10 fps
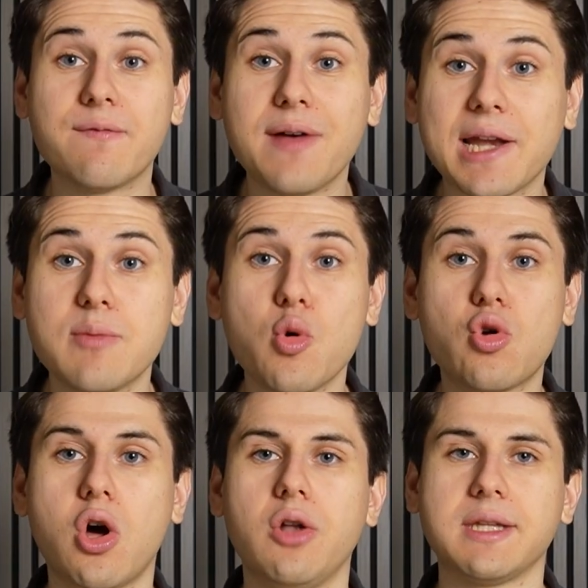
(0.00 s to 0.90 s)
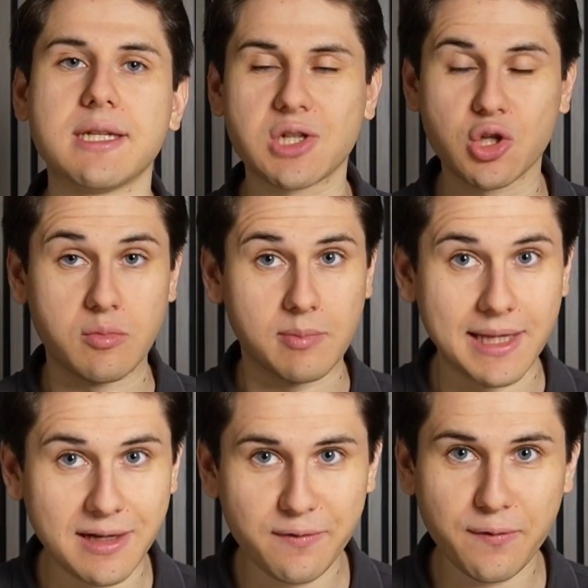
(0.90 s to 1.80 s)
valuable content
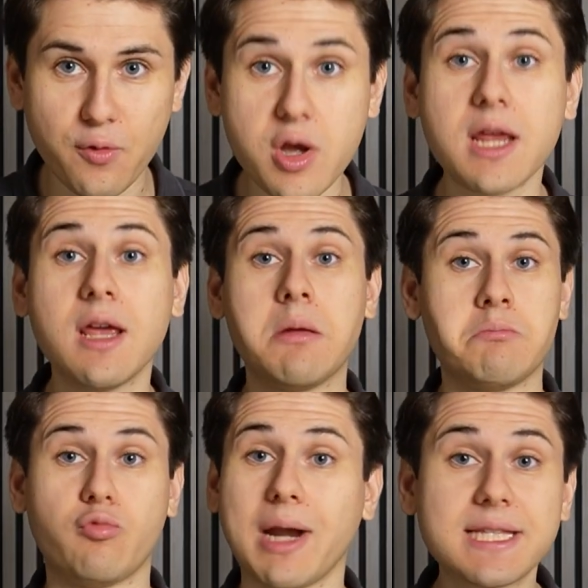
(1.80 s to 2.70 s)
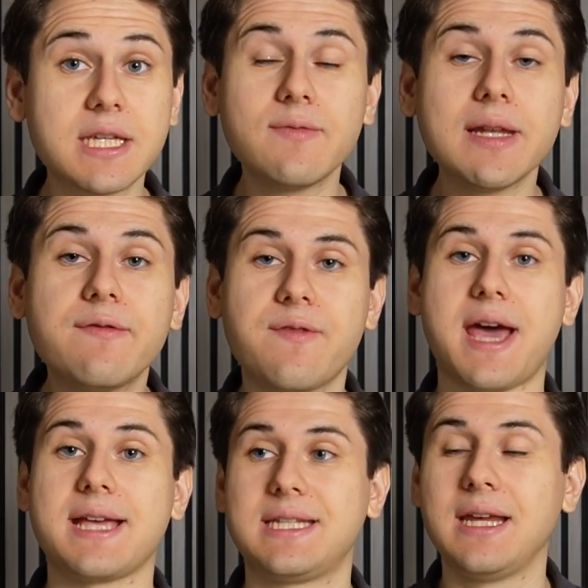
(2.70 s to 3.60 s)
completely for free, relatively
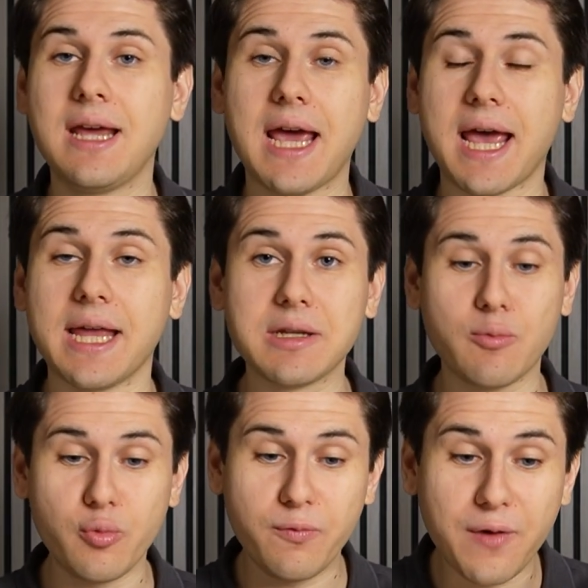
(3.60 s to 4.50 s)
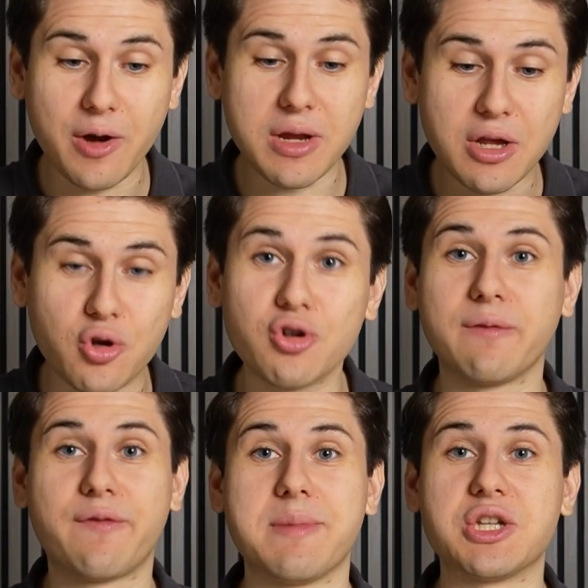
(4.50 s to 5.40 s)
fast, and very good
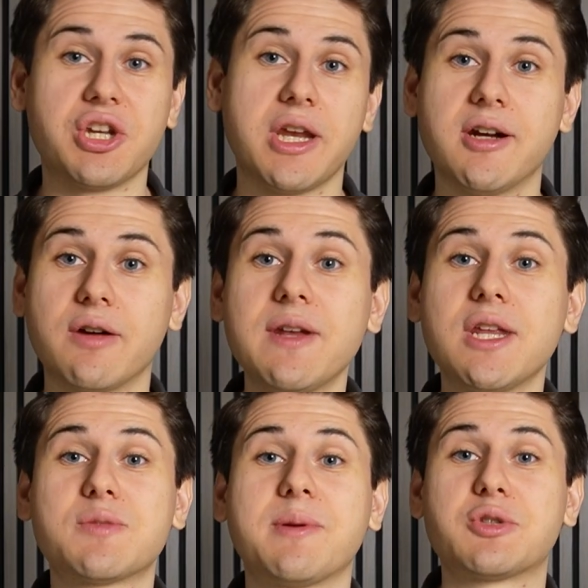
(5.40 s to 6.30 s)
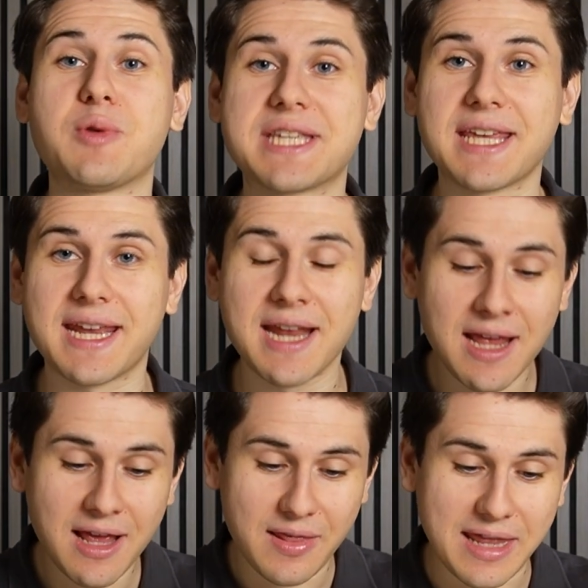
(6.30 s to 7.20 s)
information in our videos because once again,
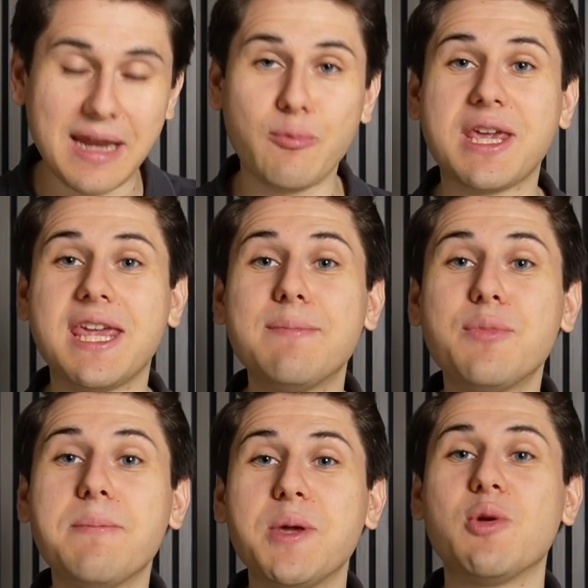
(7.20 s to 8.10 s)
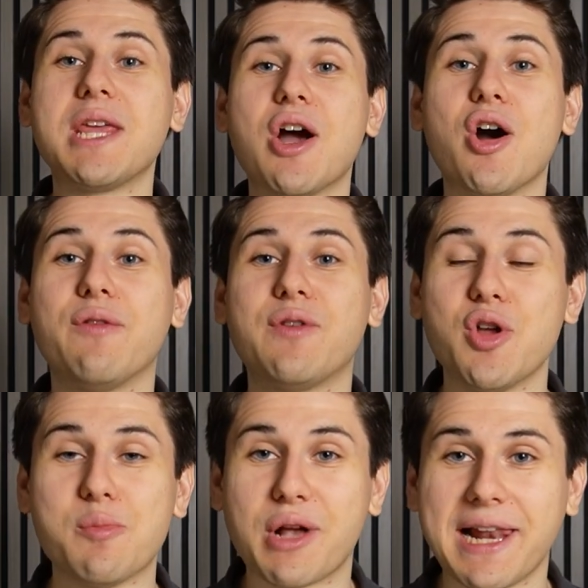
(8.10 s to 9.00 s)
we keep the beauty of
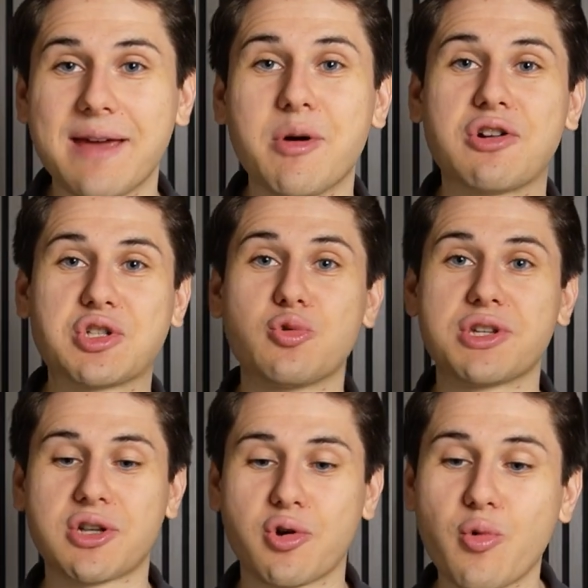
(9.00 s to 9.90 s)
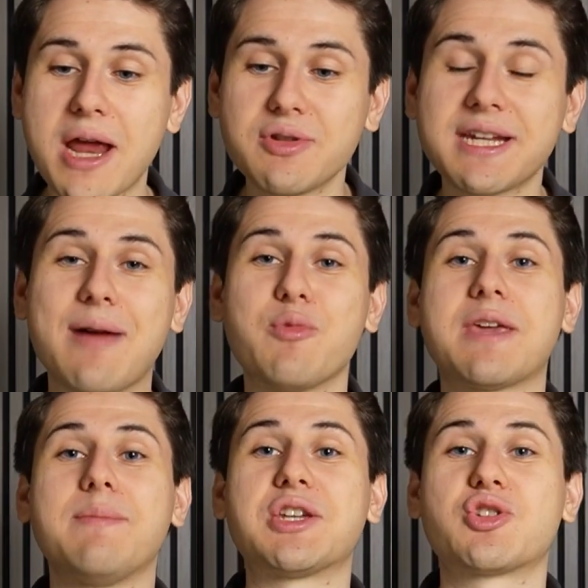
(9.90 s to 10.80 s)
NotebookLM. Our sources are grounded and we
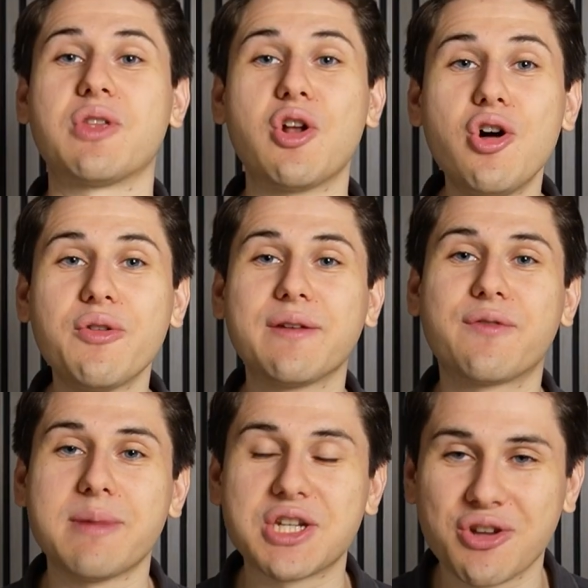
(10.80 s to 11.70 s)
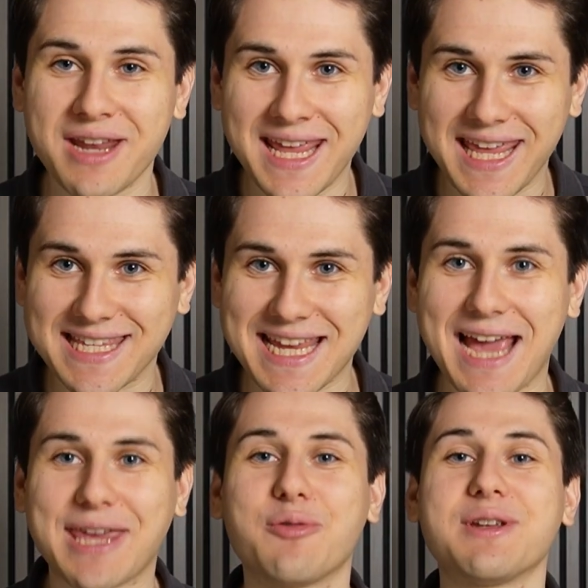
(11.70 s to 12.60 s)
can make sure that all the information is
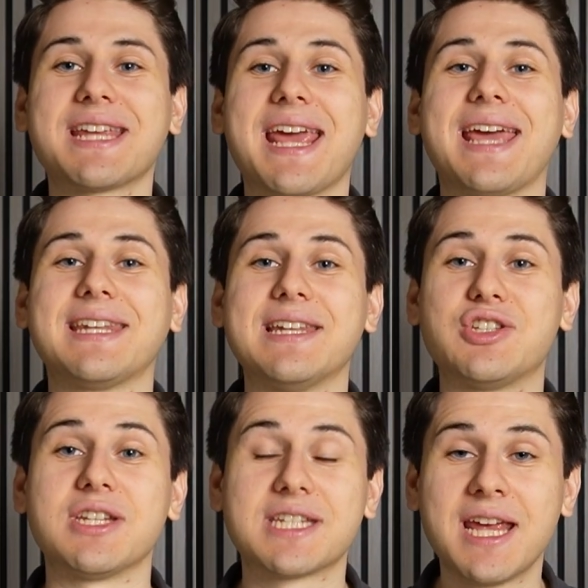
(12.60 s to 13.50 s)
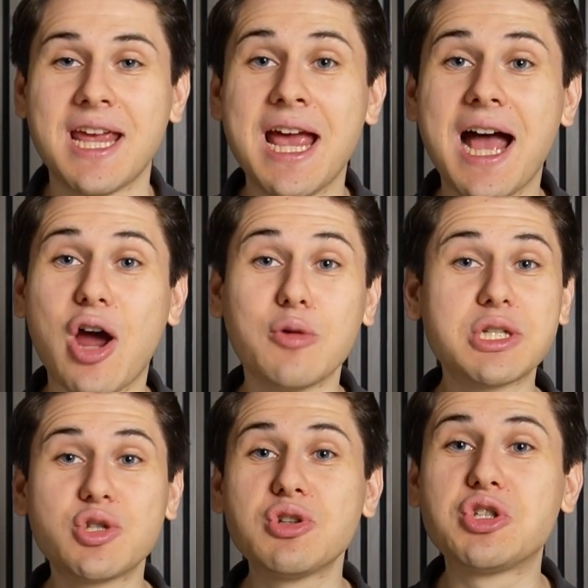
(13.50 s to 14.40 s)
accurate and legit. I hope
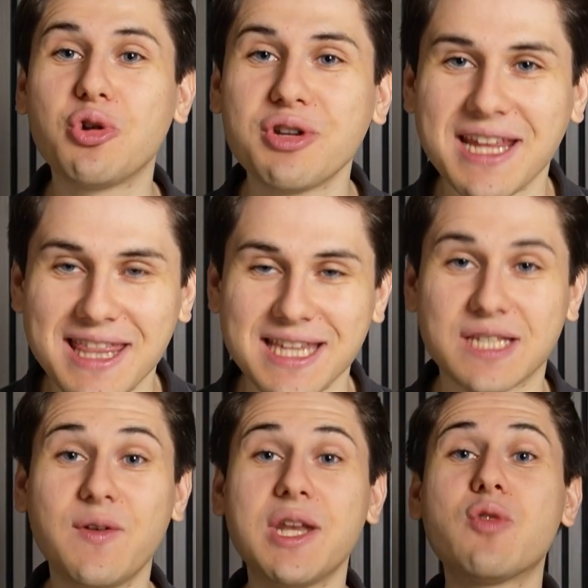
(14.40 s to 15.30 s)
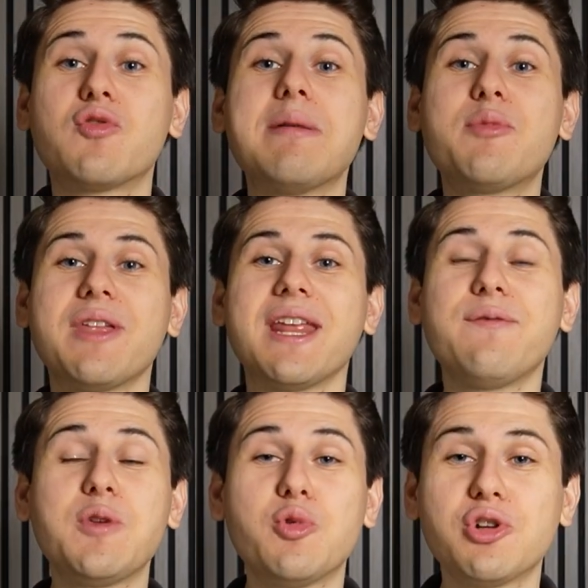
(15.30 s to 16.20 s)
that you enjoyed this video. Remember that
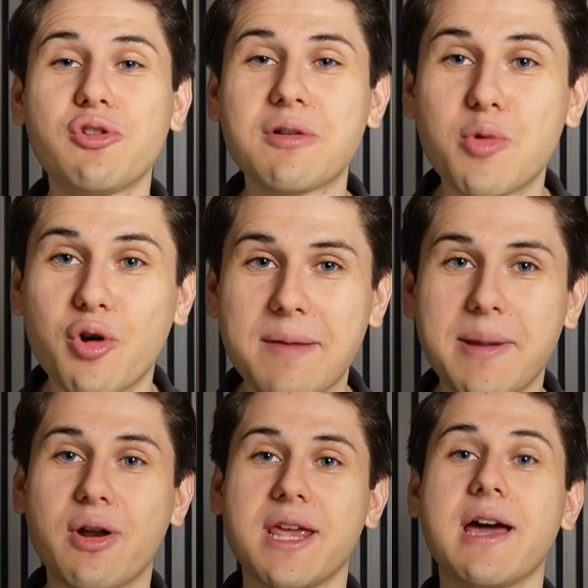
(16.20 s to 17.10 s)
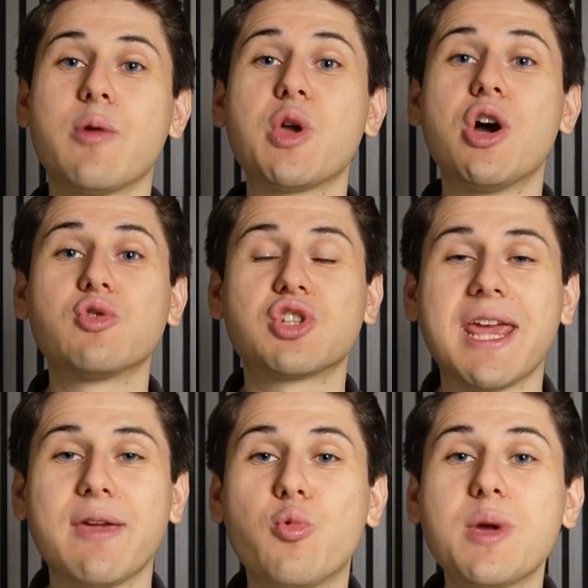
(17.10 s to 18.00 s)
if you want to learn more about AI, we host
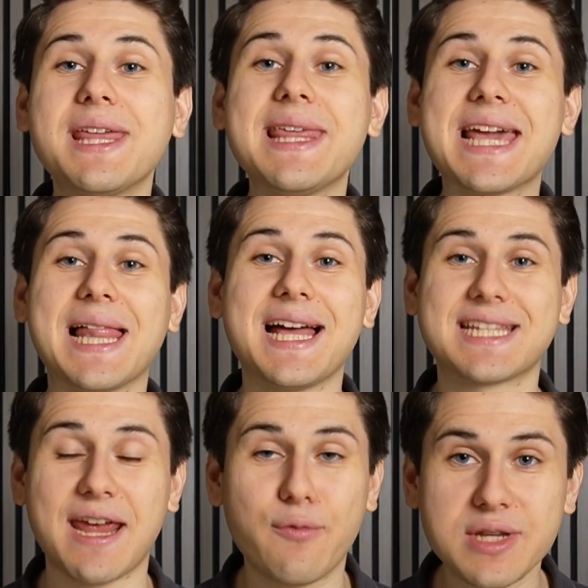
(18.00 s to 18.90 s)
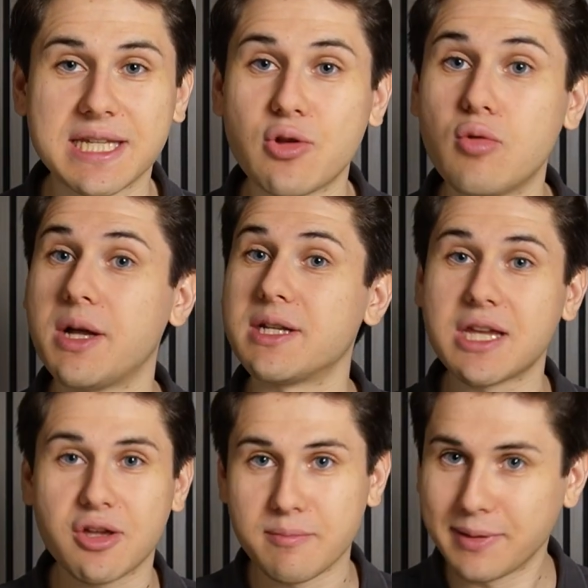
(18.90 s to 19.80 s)
a weekly class every single Monday
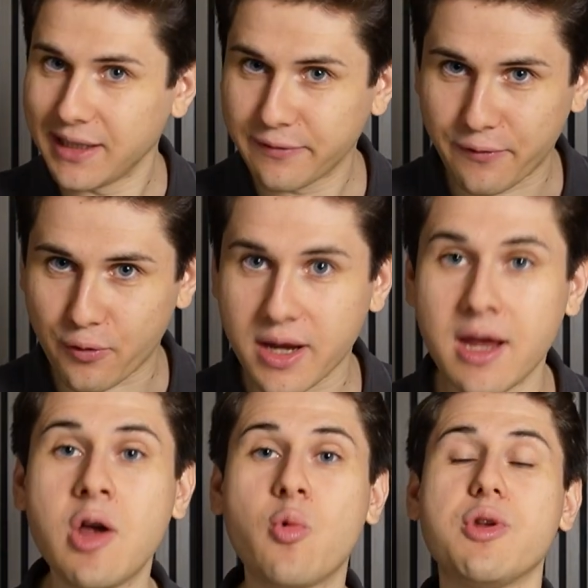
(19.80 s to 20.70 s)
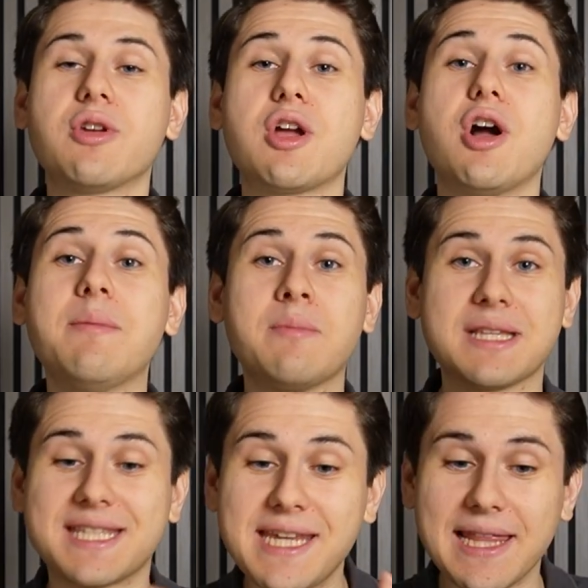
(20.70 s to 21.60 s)
completely for free where you can come
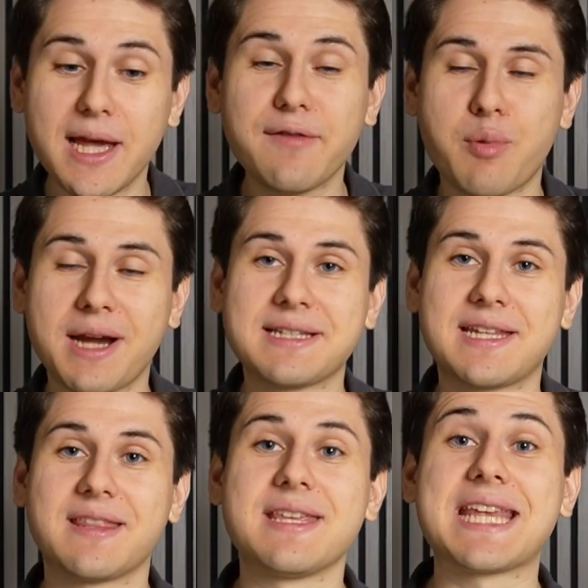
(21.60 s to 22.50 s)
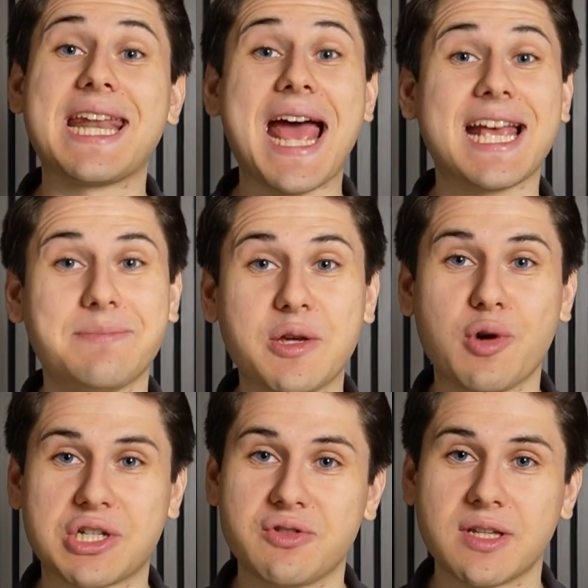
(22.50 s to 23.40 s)
see a live practice like this and ask me
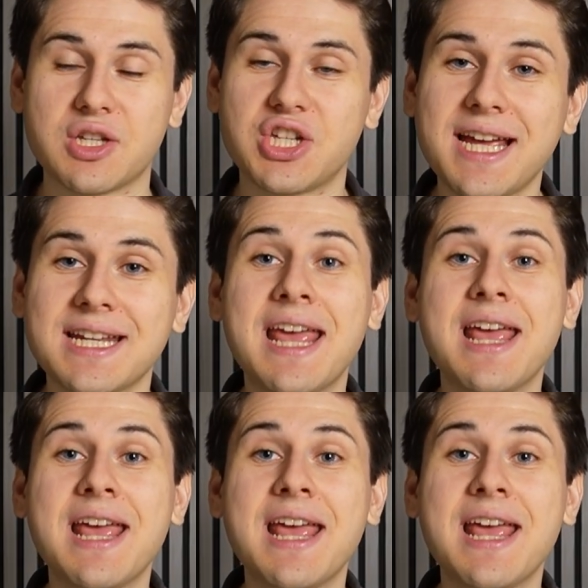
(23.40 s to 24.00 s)
questions in the chat.